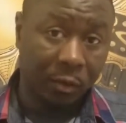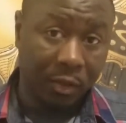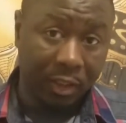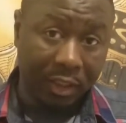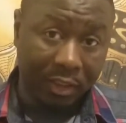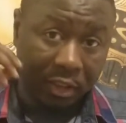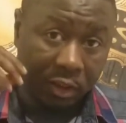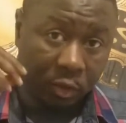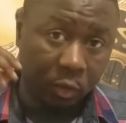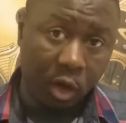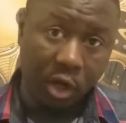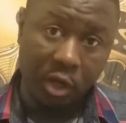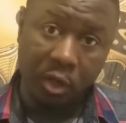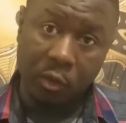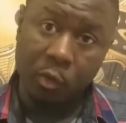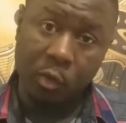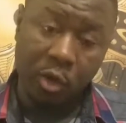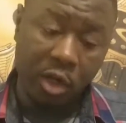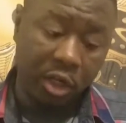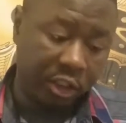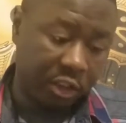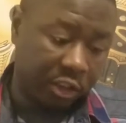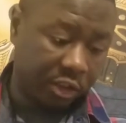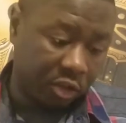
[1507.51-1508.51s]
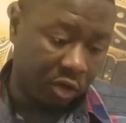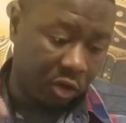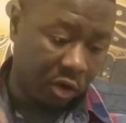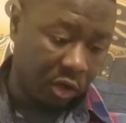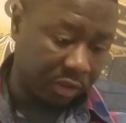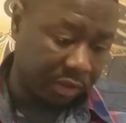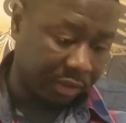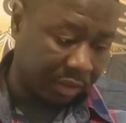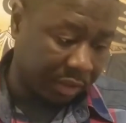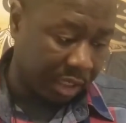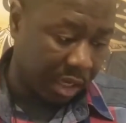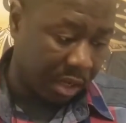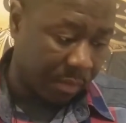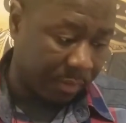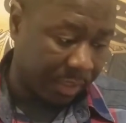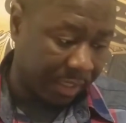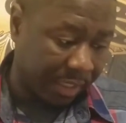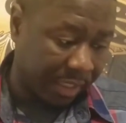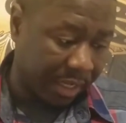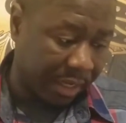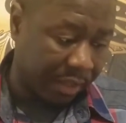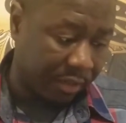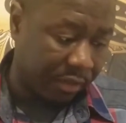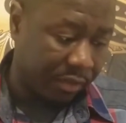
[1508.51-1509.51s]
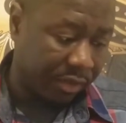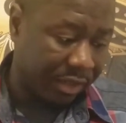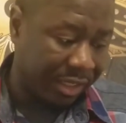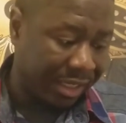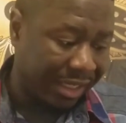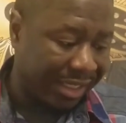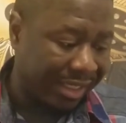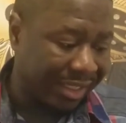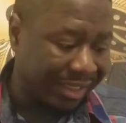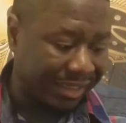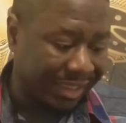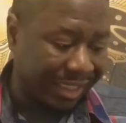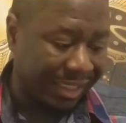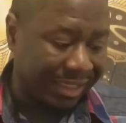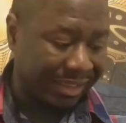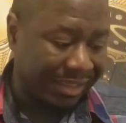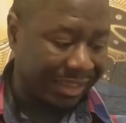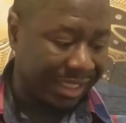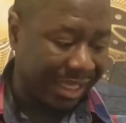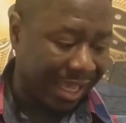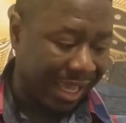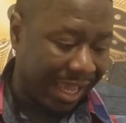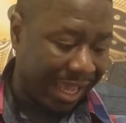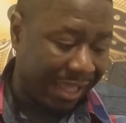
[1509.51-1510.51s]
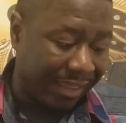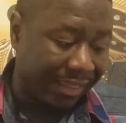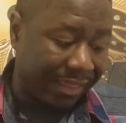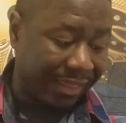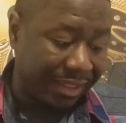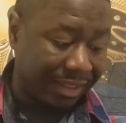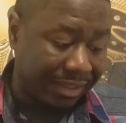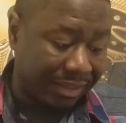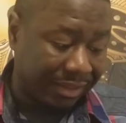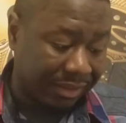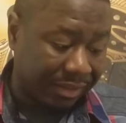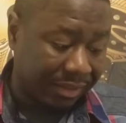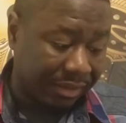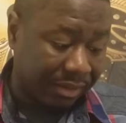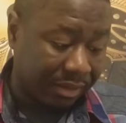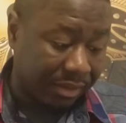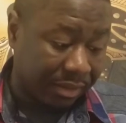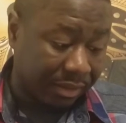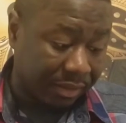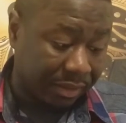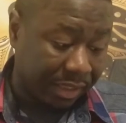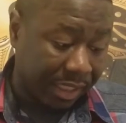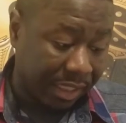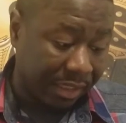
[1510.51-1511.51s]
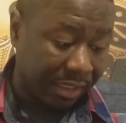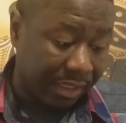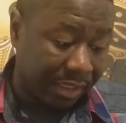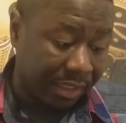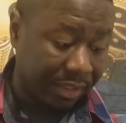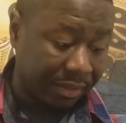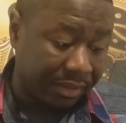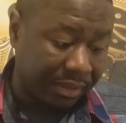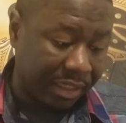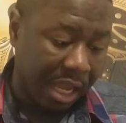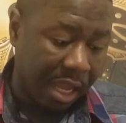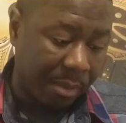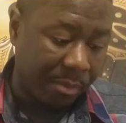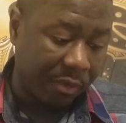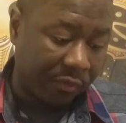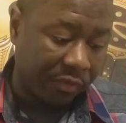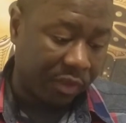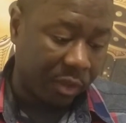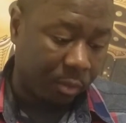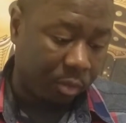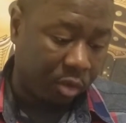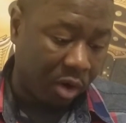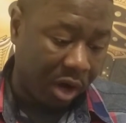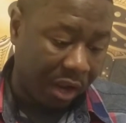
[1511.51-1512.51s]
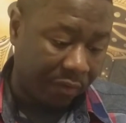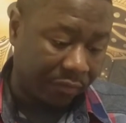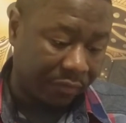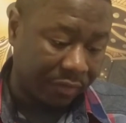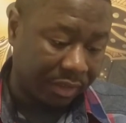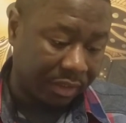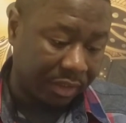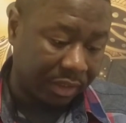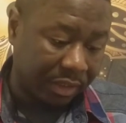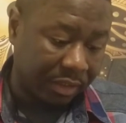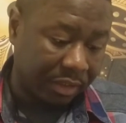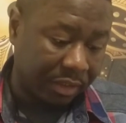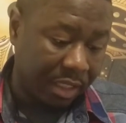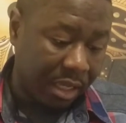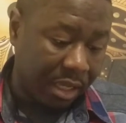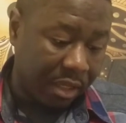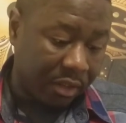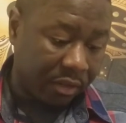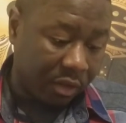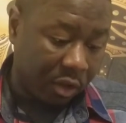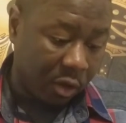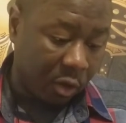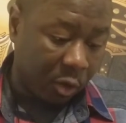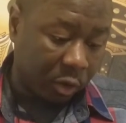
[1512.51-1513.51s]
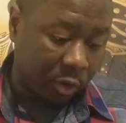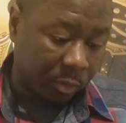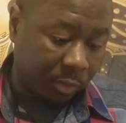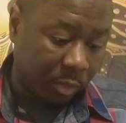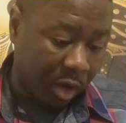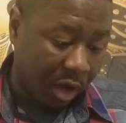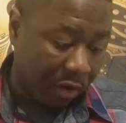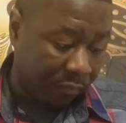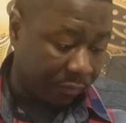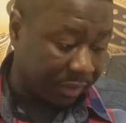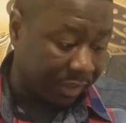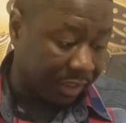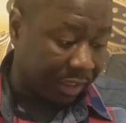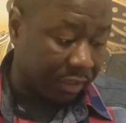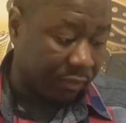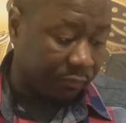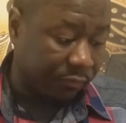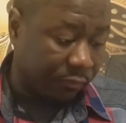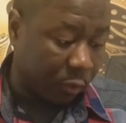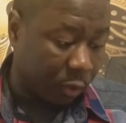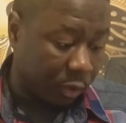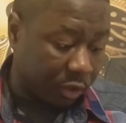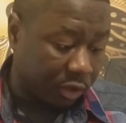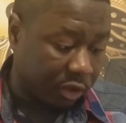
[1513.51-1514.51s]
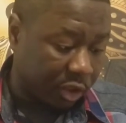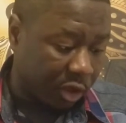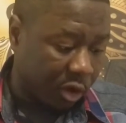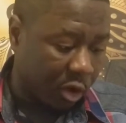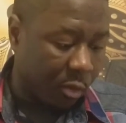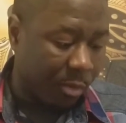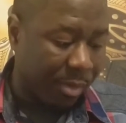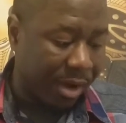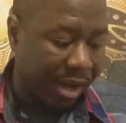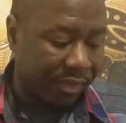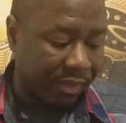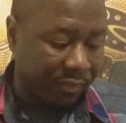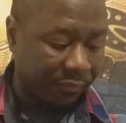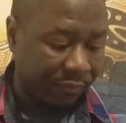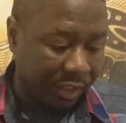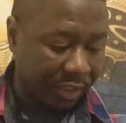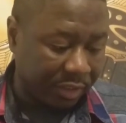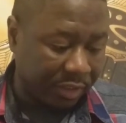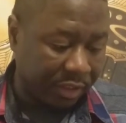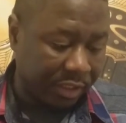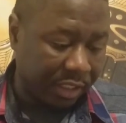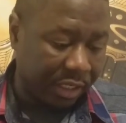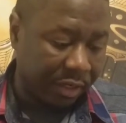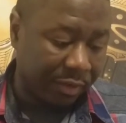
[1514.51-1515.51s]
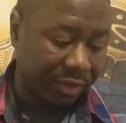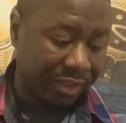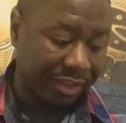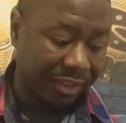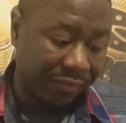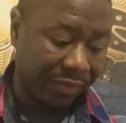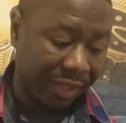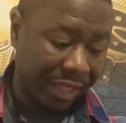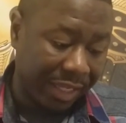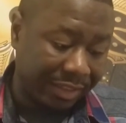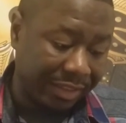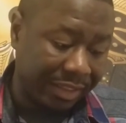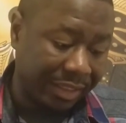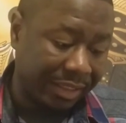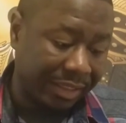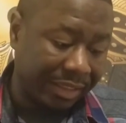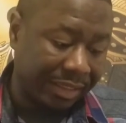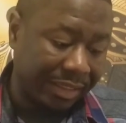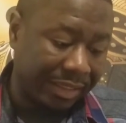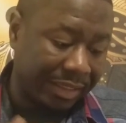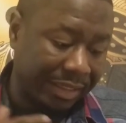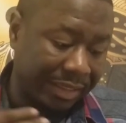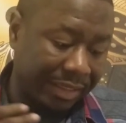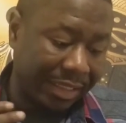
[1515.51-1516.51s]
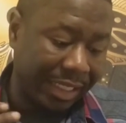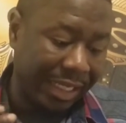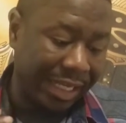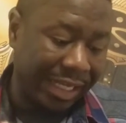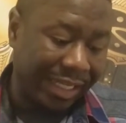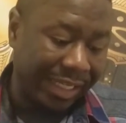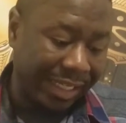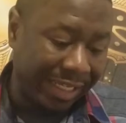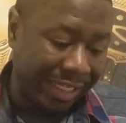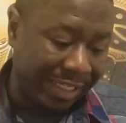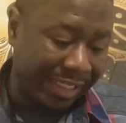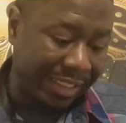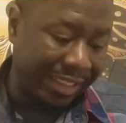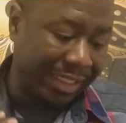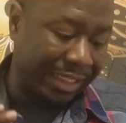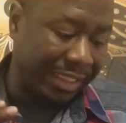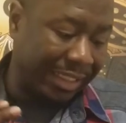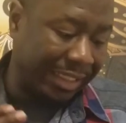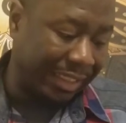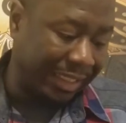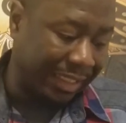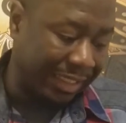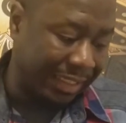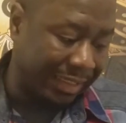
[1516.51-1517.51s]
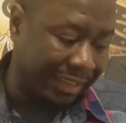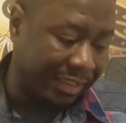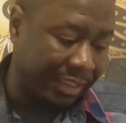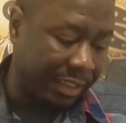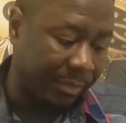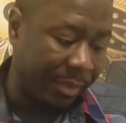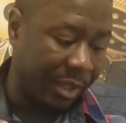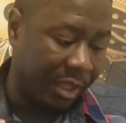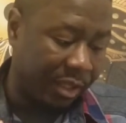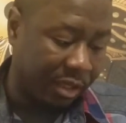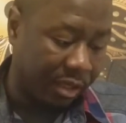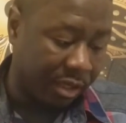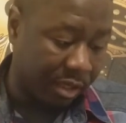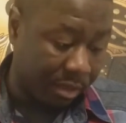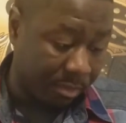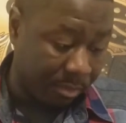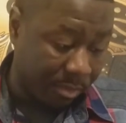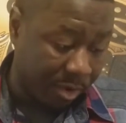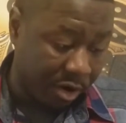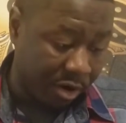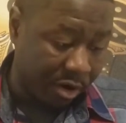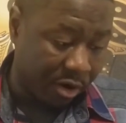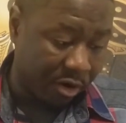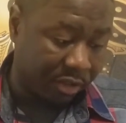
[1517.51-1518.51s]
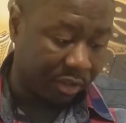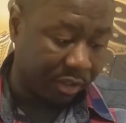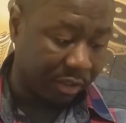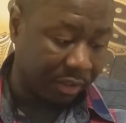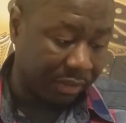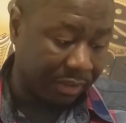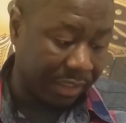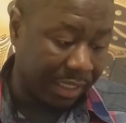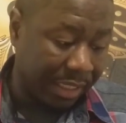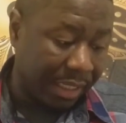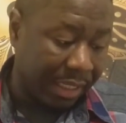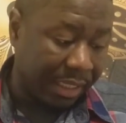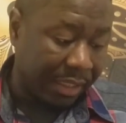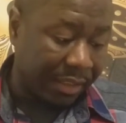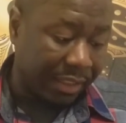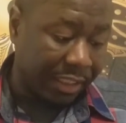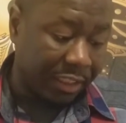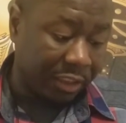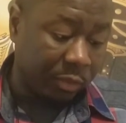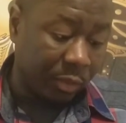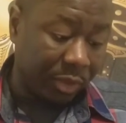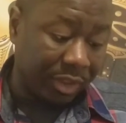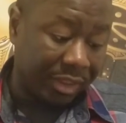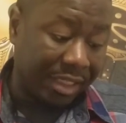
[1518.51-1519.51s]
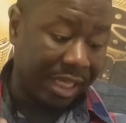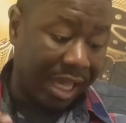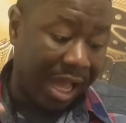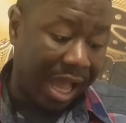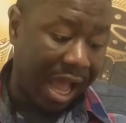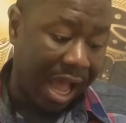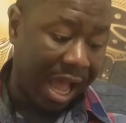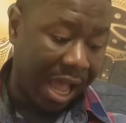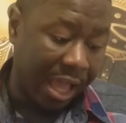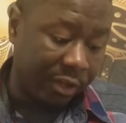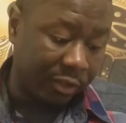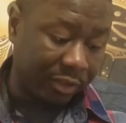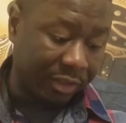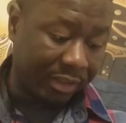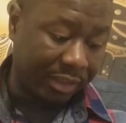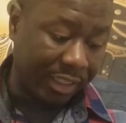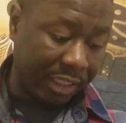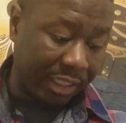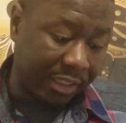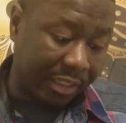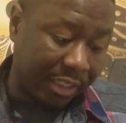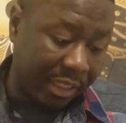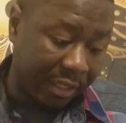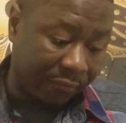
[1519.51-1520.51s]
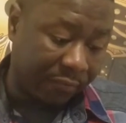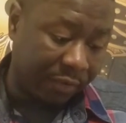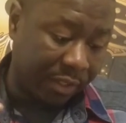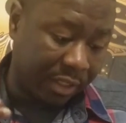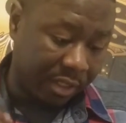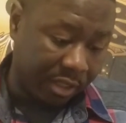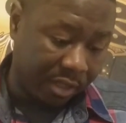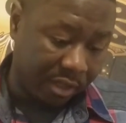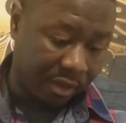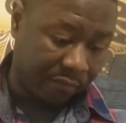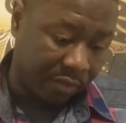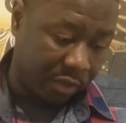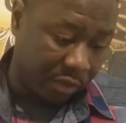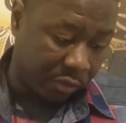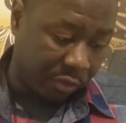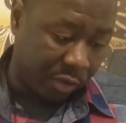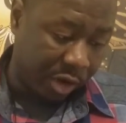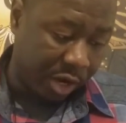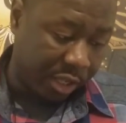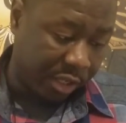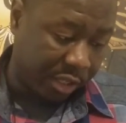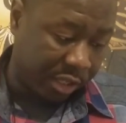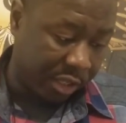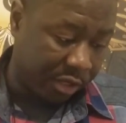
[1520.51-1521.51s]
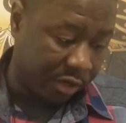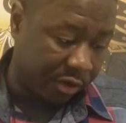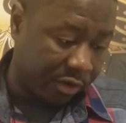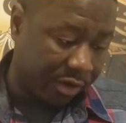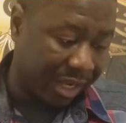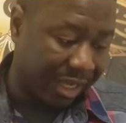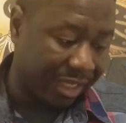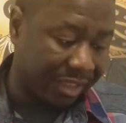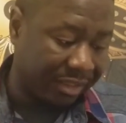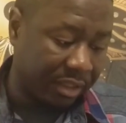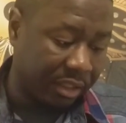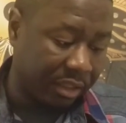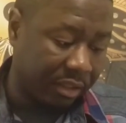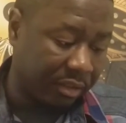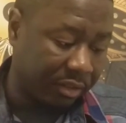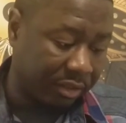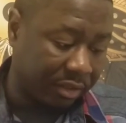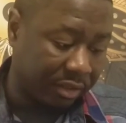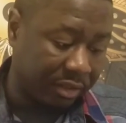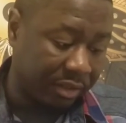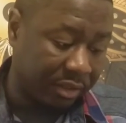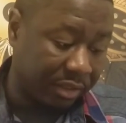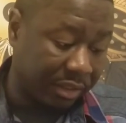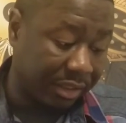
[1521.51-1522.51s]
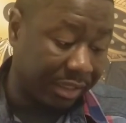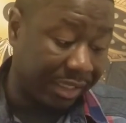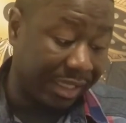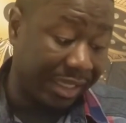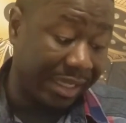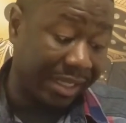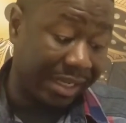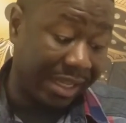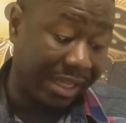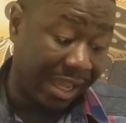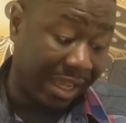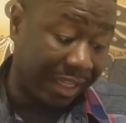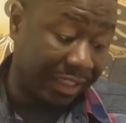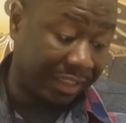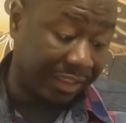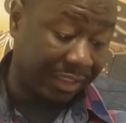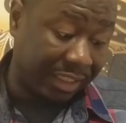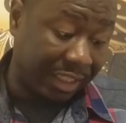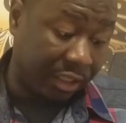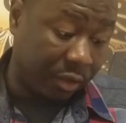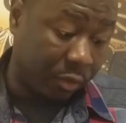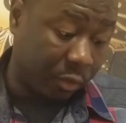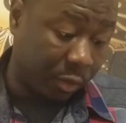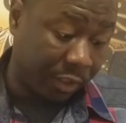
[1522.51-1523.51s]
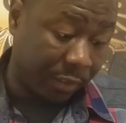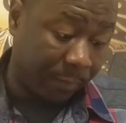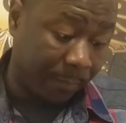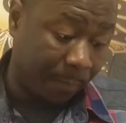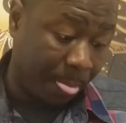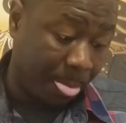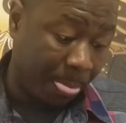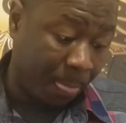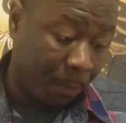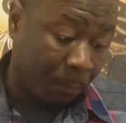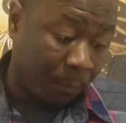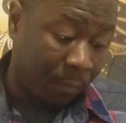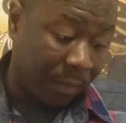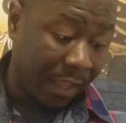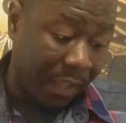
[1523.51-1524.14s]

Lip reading: So this is where it really starts to come together. It says that at this, the end time of the prophecies, those prophecies foretold by the visionaries of ancient Kush, India, Egypt, and Americas, this was the higher significance of the great year as understood in antiquity.